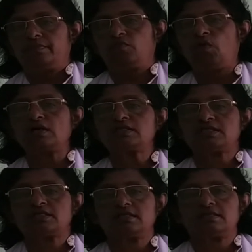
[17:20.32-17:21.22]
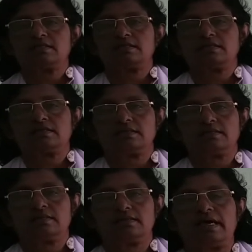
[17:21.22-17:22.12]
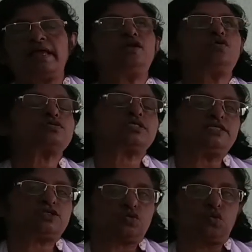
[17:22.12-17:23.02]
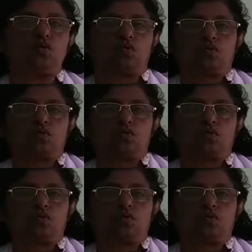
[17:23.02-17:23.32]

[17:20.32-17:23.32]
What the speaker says: was a nuisance to